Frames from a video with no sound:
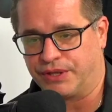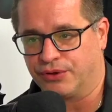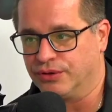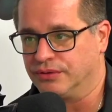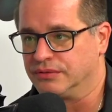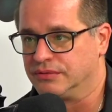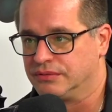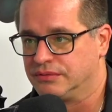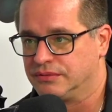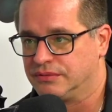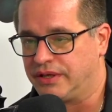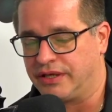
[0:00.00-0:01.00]
the the
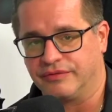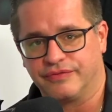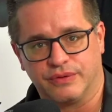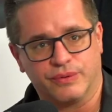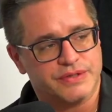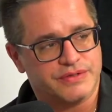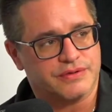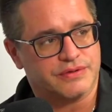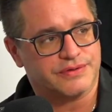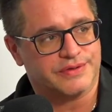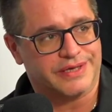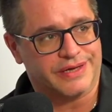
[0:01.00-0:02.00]
bigger
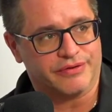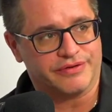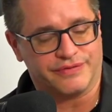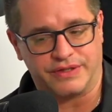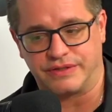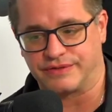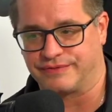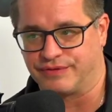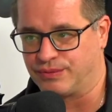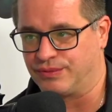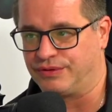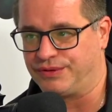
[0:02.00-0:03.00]
influencers, the Gary
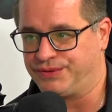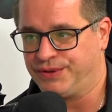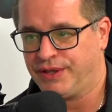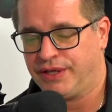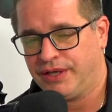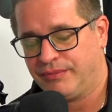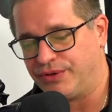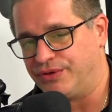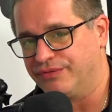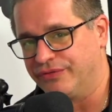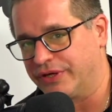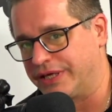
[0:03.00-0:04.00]
V's of the world.
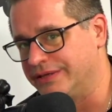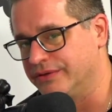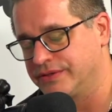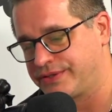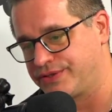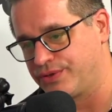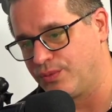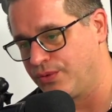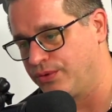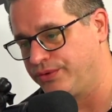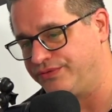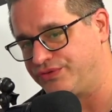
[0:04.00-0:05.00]
Yeah. But don't forget,
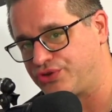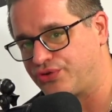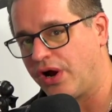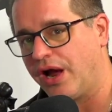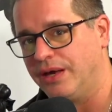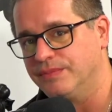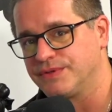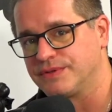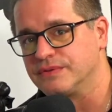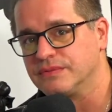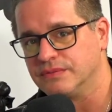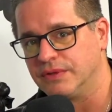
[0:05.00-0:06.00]
this is a world of
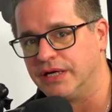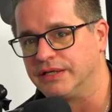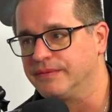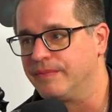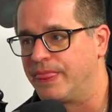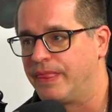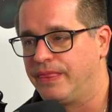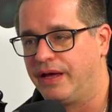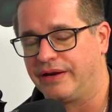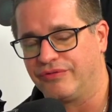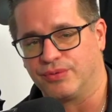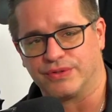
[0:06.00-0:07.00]
tribes,
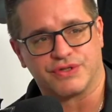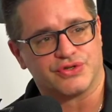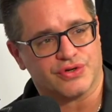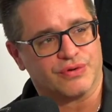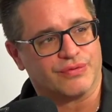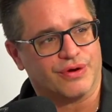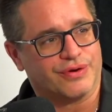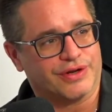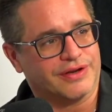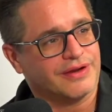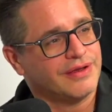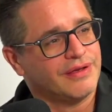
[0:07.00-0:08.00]
right? Mm-hmm. Not everyone's a
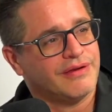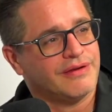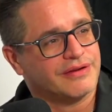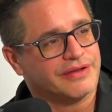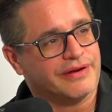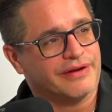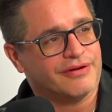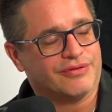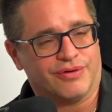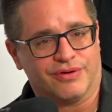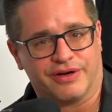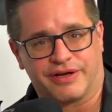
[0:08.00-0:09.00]
Joe Rogan. No.
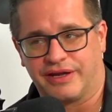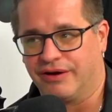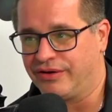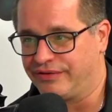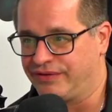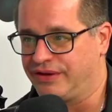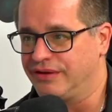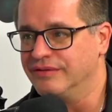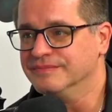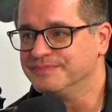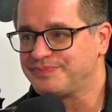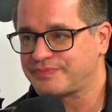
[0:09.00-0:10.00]
You know, or a
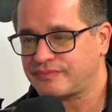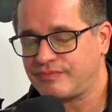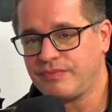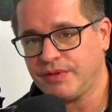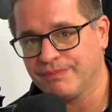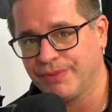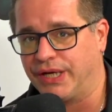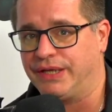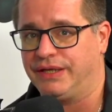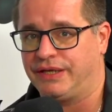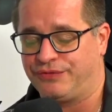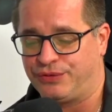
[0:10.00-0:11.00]
Gary V. Yeah. yeah.
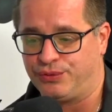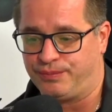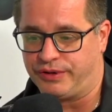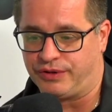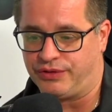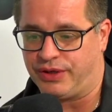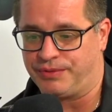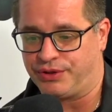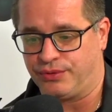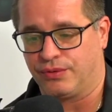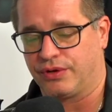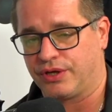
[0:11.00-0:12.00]
But if you
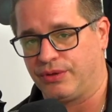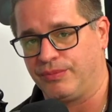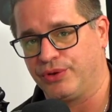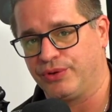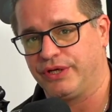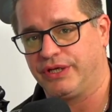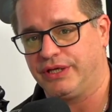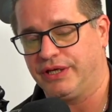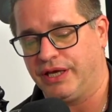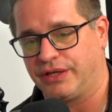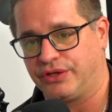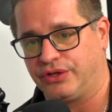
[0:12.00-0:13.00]
build up your
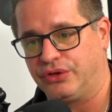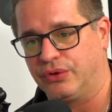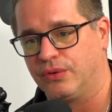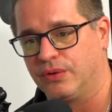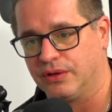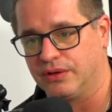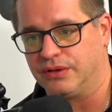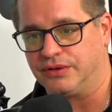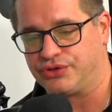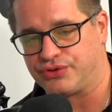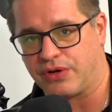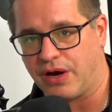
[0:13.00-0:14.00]
community and
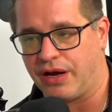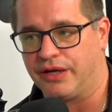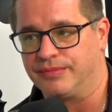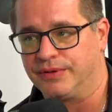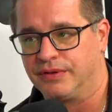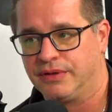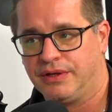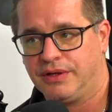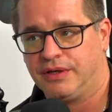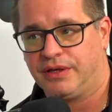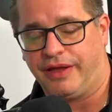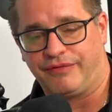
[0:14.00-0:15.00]
your
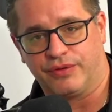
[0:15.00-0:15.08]
tribe,